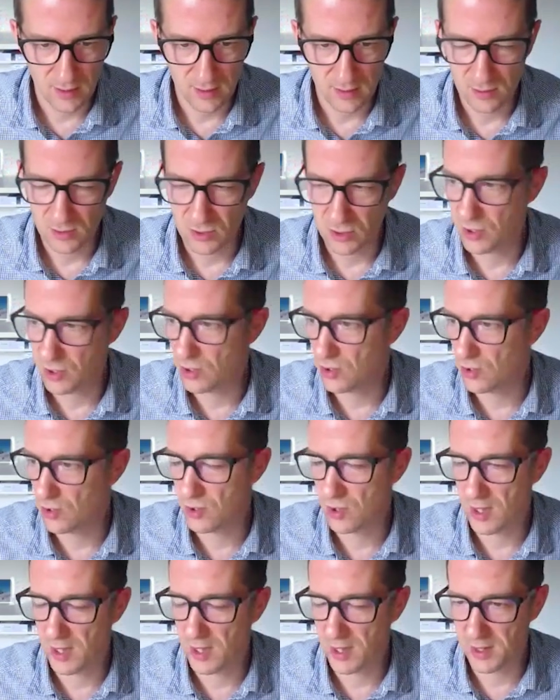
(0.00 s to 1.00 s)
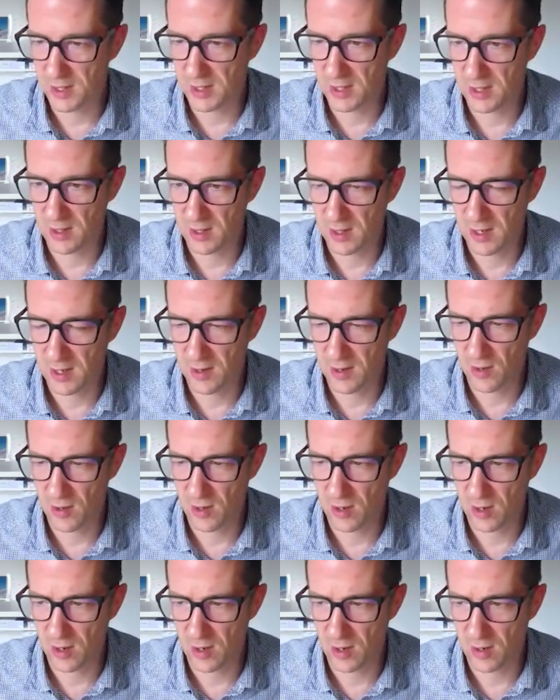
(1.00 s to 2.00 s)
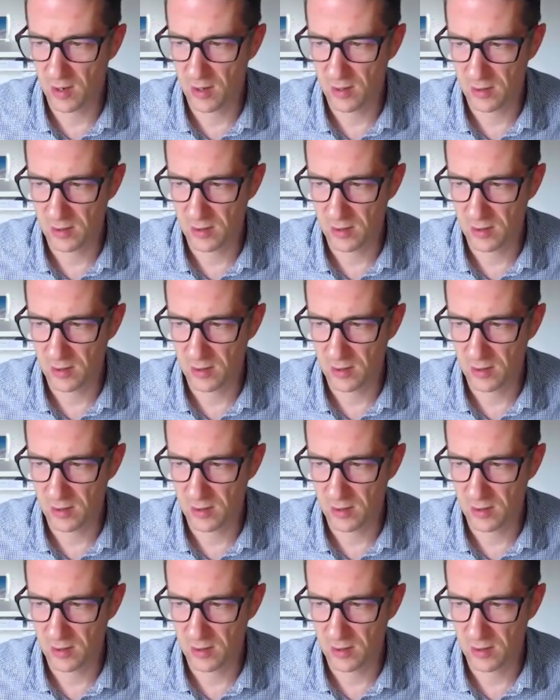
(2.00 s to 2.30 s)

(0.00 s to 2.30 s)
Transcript: So I think there are